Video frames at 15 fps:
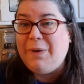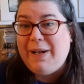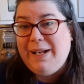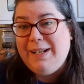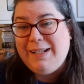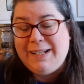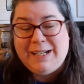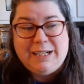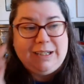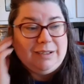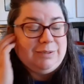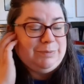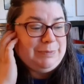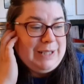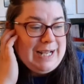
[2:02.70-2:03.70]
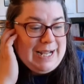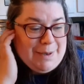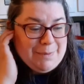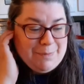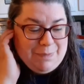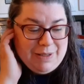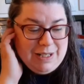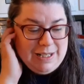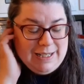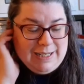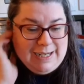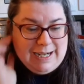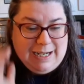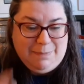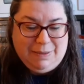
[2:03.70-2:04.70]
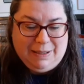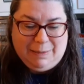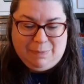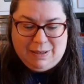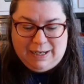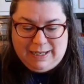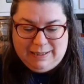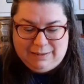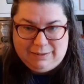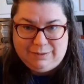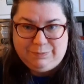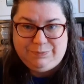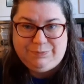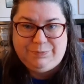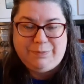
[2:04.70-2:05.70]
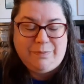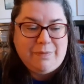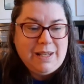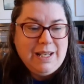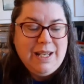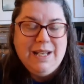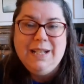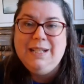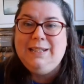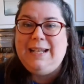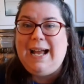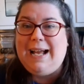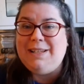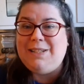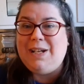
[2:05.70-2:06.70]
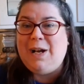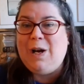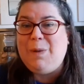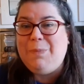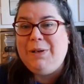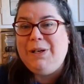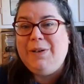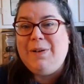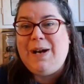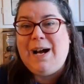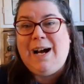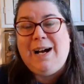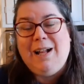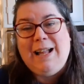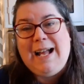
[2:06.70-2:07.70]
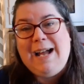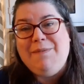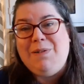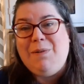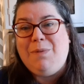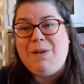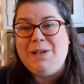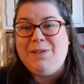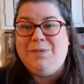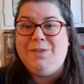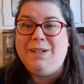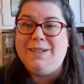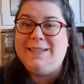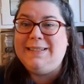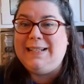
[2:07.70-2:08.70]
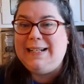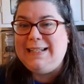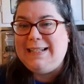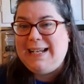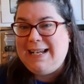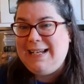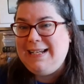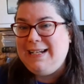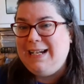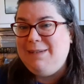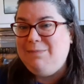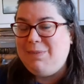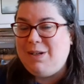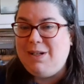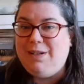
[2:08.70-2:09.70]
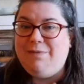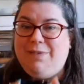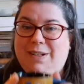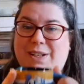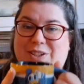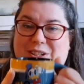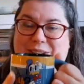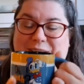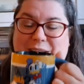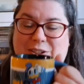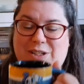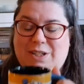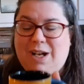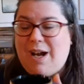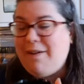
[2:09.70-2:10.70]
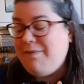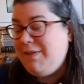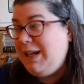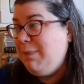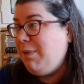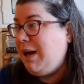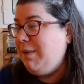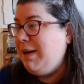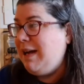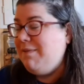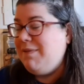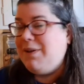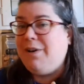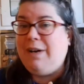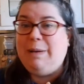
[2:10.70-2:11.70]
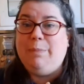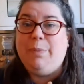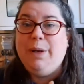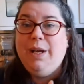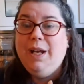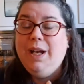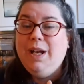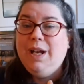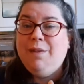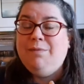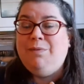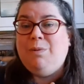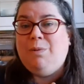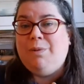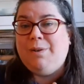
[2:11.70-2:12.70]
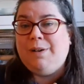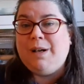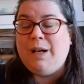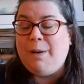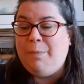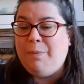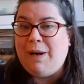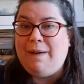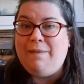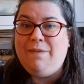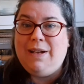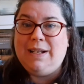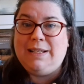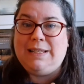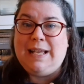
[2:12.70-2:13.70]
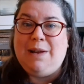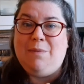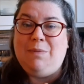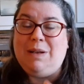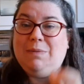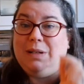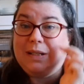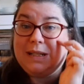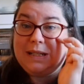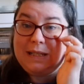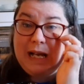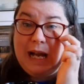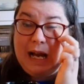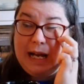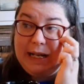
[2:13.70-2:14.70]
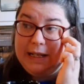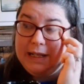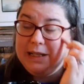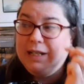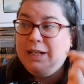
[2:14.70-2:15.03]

it, you know. Yeah, a big pile. Yeah, so I hope you all have a wonderful Sunday. I'm gonna finish this delicious coffee. Probably have a crepe for breakfast, and we will decide